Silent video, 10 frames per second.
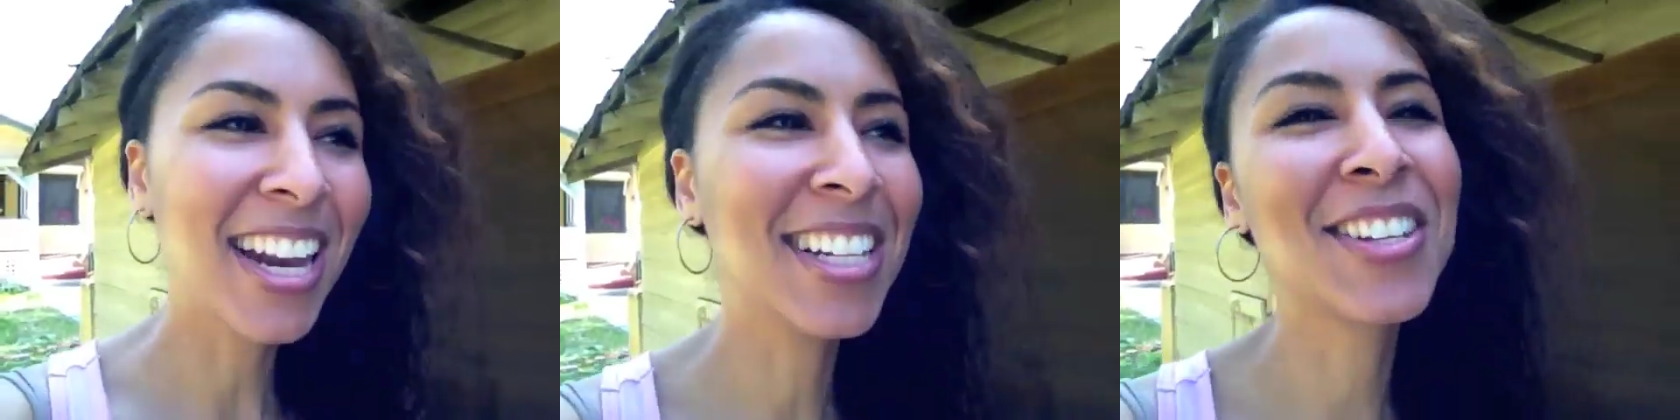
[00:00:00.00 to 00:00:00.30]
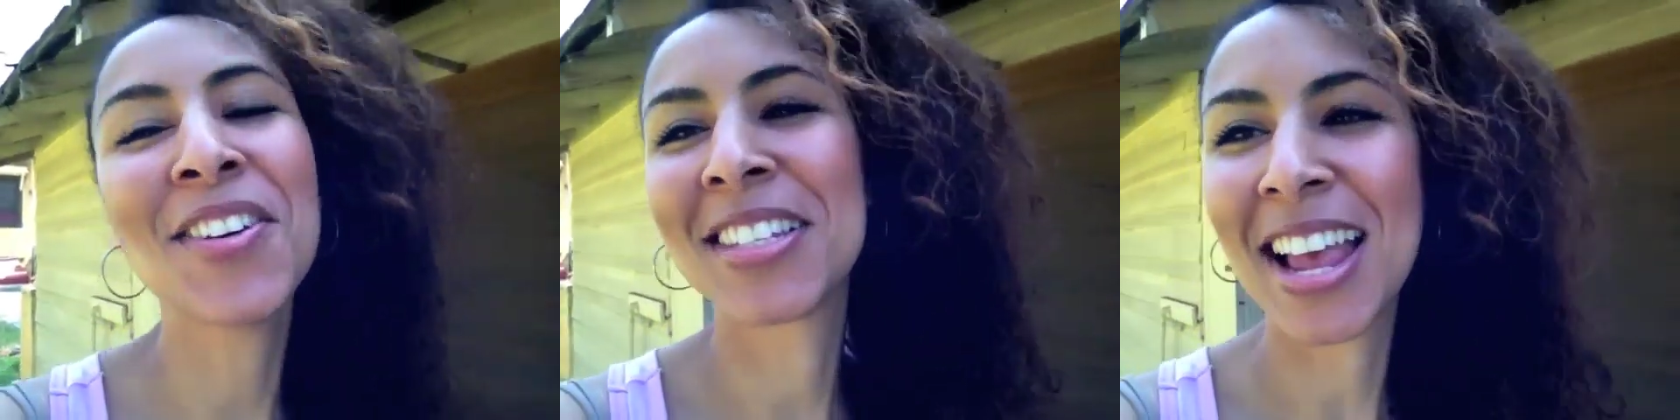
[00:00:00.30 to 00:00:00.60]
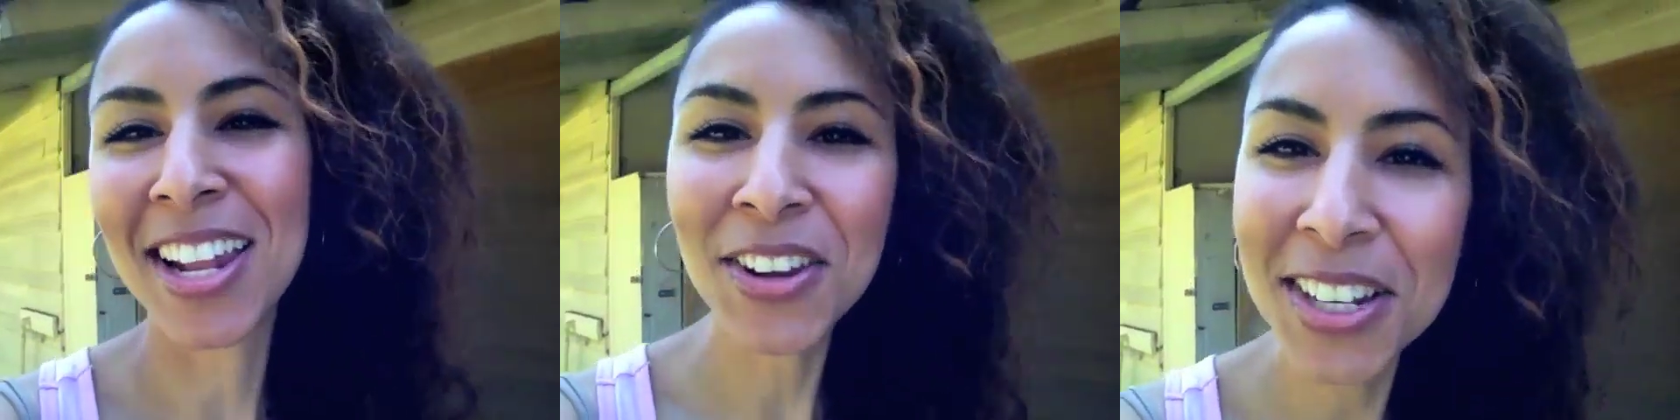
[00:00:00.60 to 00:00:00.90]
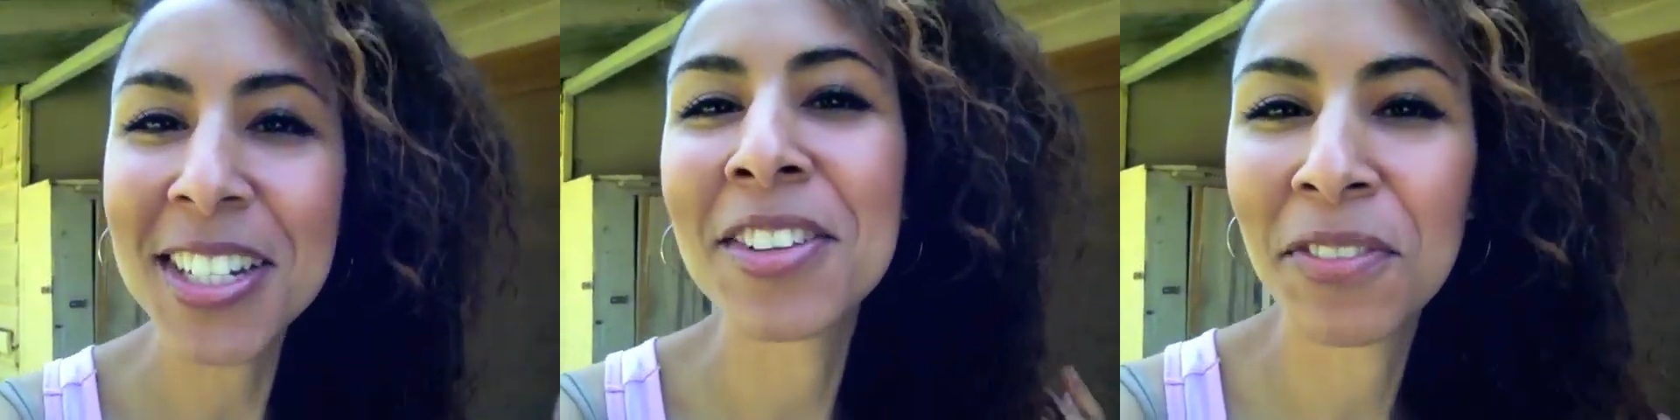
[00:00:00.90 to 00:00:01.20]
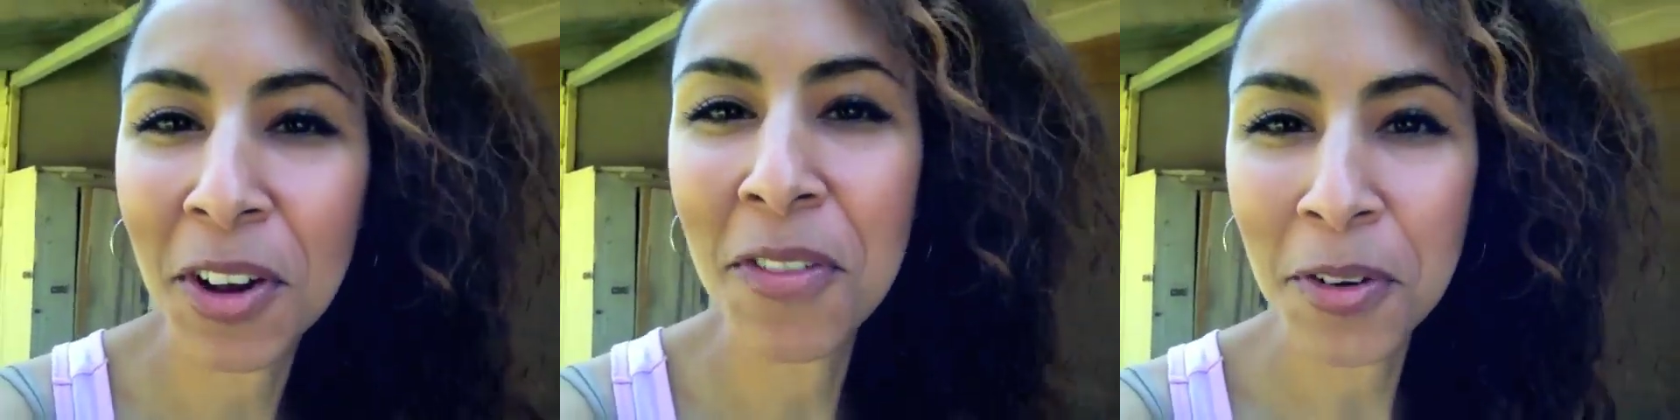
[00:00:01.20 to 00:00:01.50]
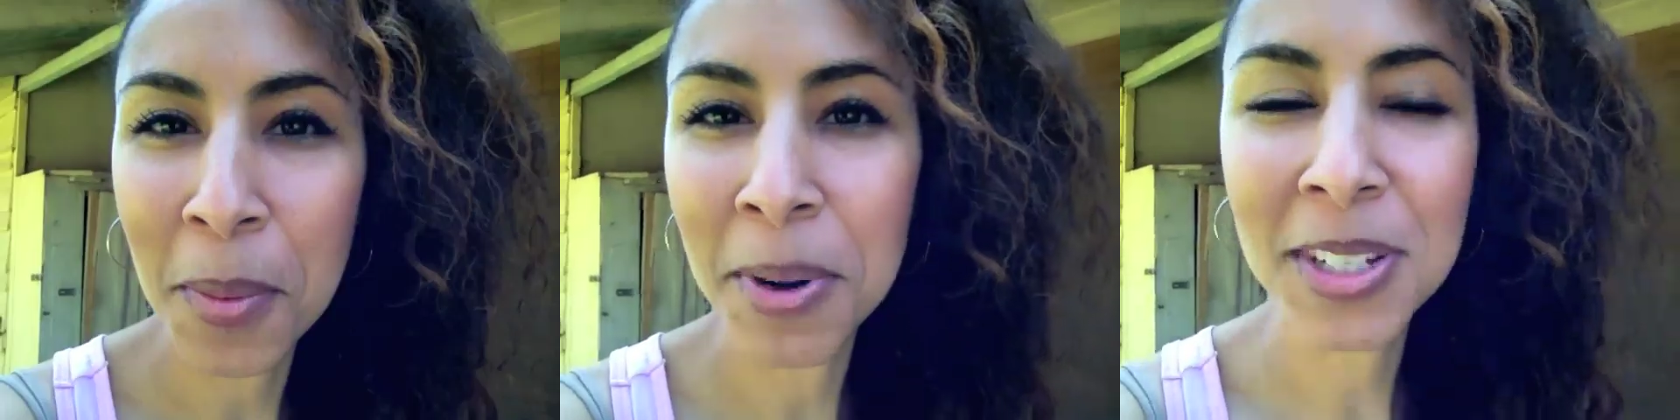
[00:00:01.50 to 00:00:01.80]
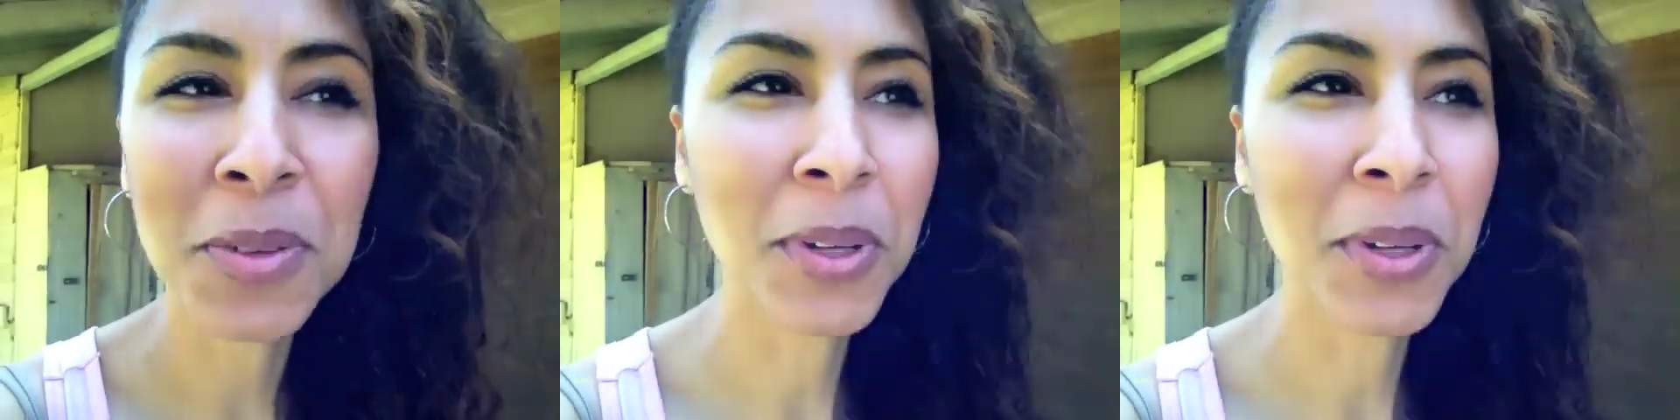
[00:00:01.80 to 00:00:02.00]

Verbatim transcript: And it's so sad. You could just feel for a person